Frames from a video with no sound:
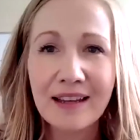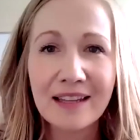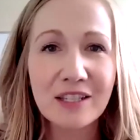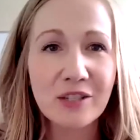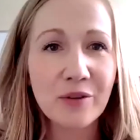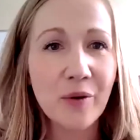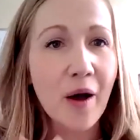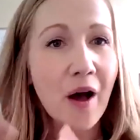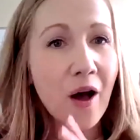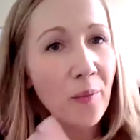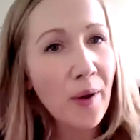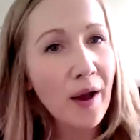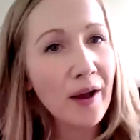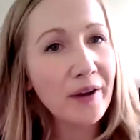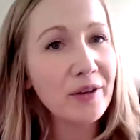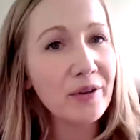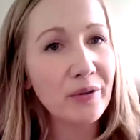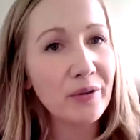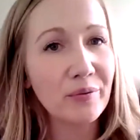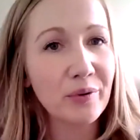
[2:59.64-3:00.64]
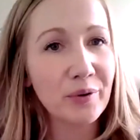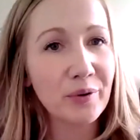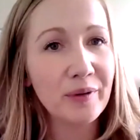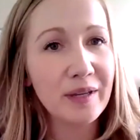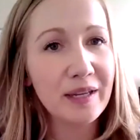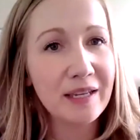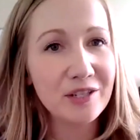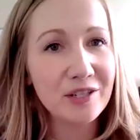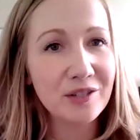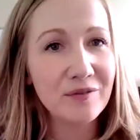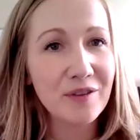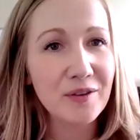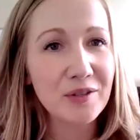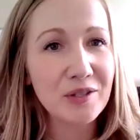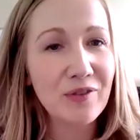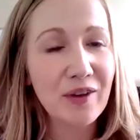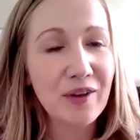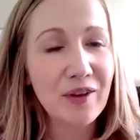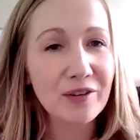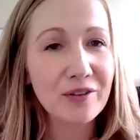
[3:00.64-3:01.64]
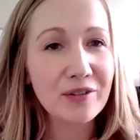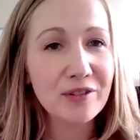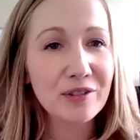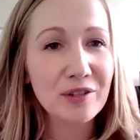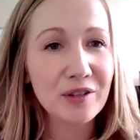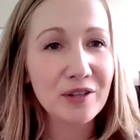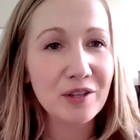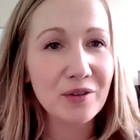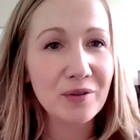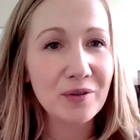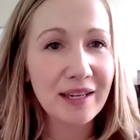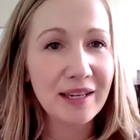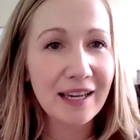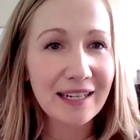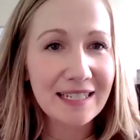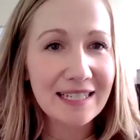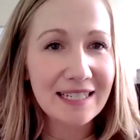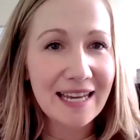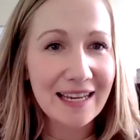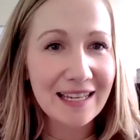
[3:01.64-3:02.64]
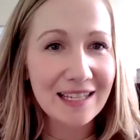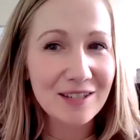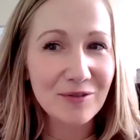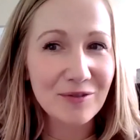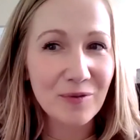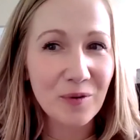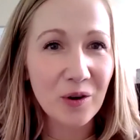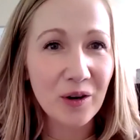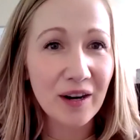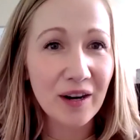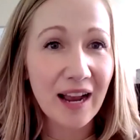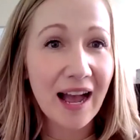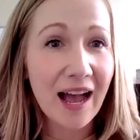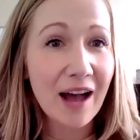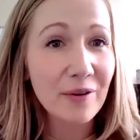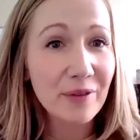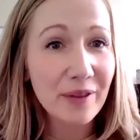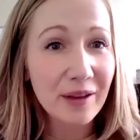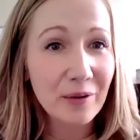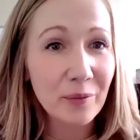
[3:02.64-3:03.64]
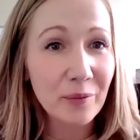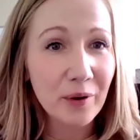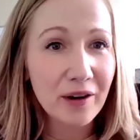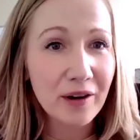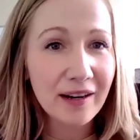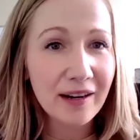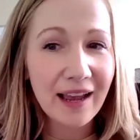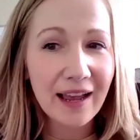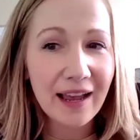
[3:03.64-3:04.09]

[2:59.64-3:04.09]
And so I'll walk you through each of those funnels so that you can get a taste for how they work.